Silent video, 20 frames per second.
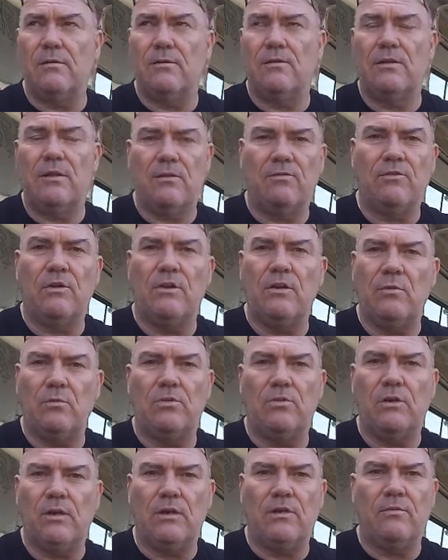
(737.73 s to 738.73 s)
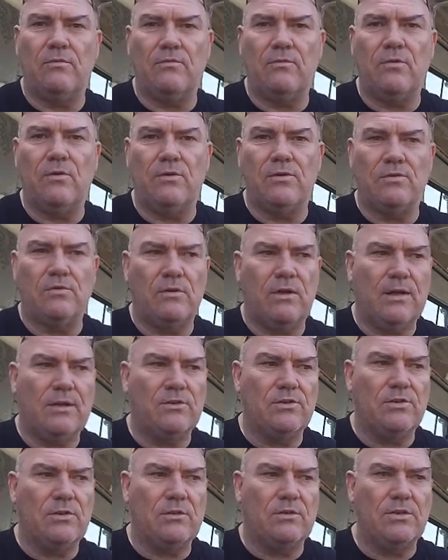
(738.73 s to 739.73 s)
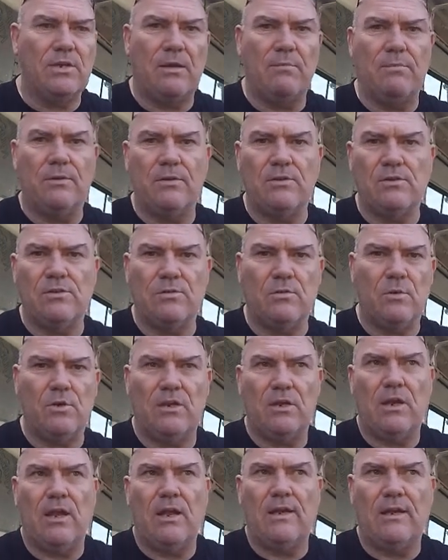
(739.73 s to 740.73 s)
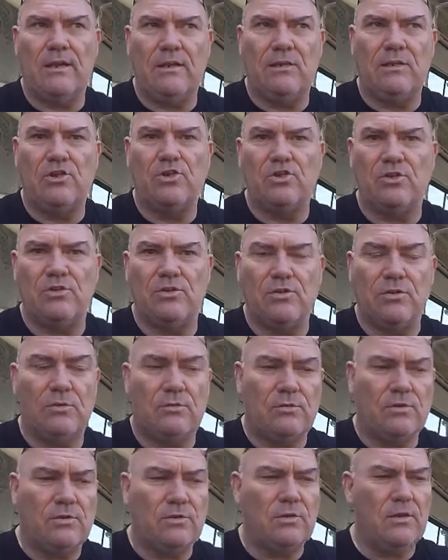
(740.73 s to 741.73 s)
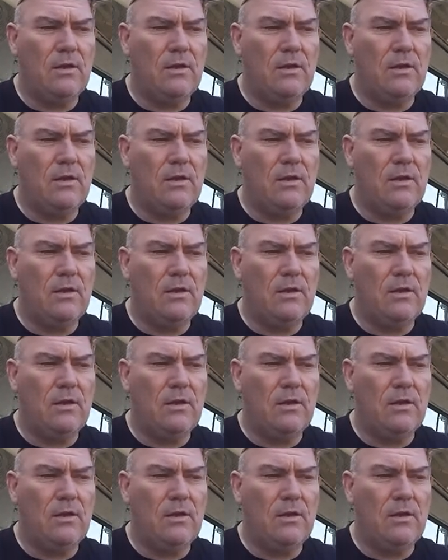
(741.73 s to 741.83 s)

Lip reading: Definitely would need advice on how to tap into an ignition source.